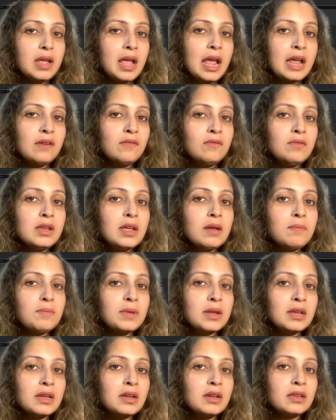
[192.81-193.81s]
and we are
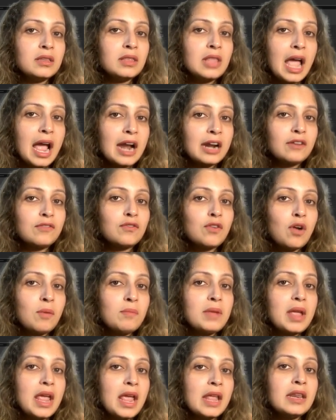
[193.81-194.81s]
picking that from
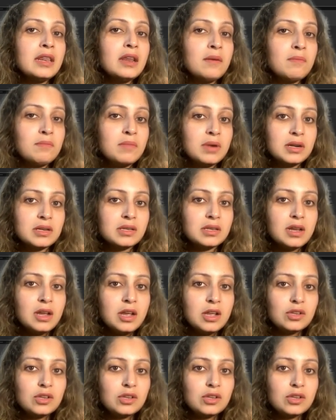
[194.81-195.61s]
n numbers.